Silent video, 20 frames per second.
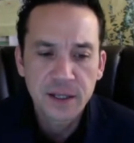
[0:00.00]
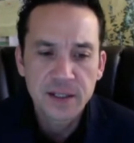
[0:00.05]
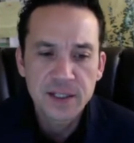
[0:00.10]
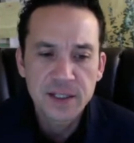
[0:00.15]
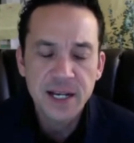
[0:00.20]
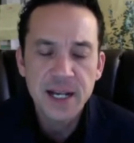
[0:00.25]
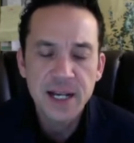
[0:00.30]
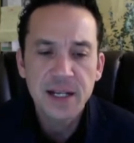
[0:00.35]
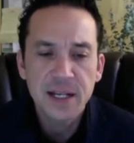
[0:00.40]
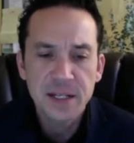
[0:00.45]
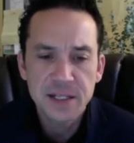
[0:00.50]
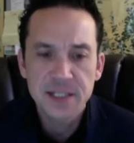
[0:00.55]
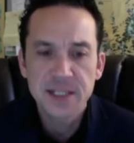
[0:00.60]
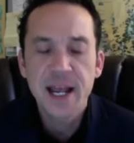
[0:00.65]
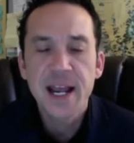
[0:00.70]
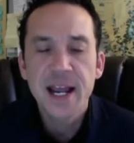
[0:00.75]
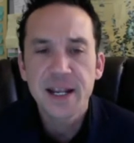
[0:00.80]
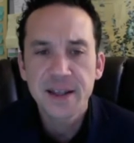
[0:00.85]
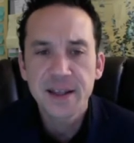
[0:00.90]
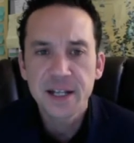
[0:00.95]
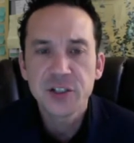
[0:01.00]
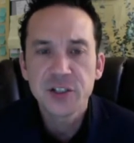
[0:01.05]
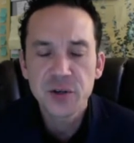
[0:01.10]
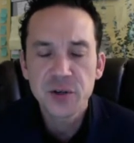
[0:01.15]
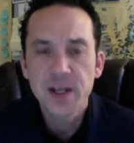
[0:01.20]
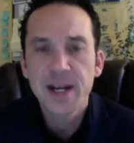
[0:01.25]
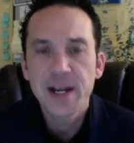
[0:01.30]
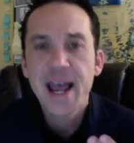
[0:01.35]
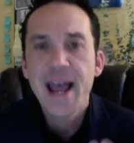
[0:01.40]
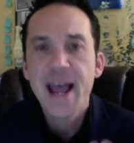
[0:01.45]
state is saying that you
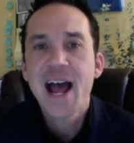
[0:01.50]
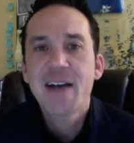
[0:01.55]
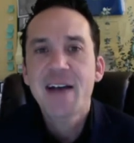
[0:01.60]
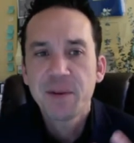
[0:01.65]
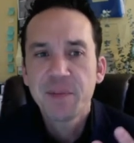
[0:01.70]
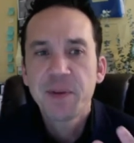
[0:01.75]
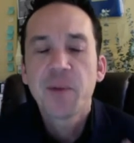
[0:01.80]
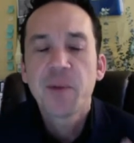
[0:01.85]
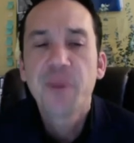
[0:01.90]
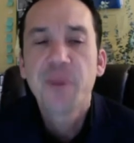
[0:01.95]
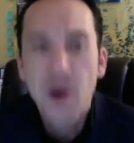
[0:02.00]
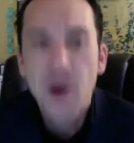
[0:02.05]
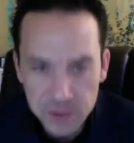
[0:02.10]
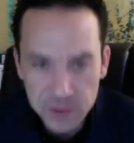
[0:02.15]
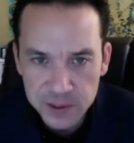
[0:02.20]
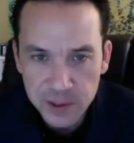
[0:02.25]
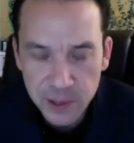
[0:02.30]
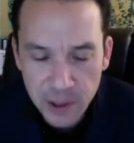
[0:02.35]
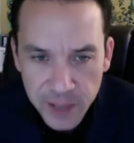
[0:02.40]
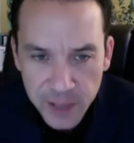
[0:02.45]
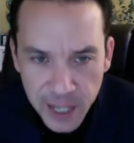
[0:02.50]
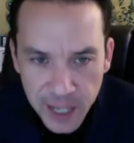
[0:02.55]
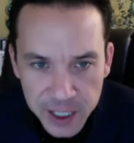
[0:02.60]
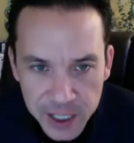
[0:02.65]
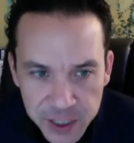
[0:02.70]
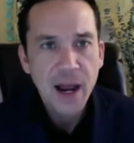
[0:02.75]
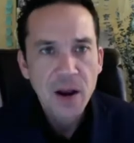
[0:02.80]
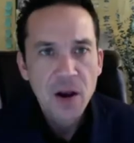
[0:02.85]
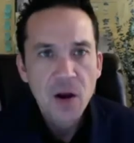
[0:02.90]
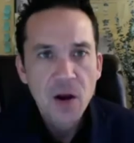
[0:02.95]
could have a proposed location.